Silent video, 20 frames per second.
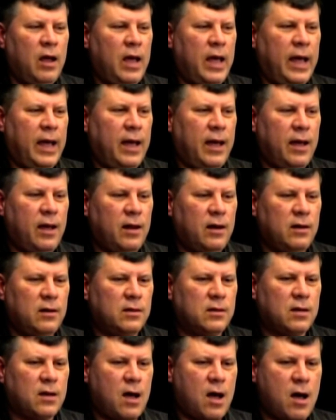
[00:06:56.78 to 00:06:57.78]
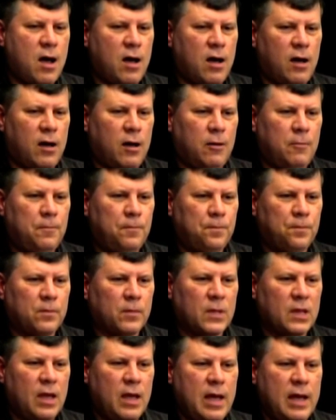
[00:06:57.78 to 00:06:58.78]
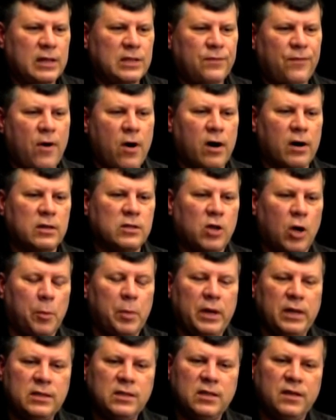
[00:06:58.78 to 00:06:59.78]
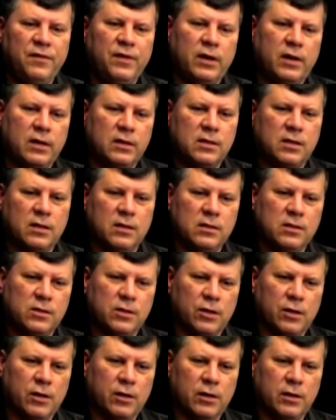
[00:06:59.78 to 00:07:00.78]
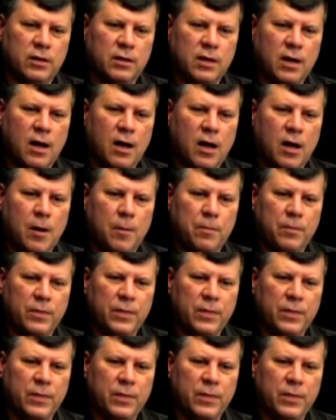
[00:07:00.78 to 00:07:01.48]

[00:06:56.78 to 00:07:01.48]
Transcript: And. Uh, as far as Albany Civic is concerned, um,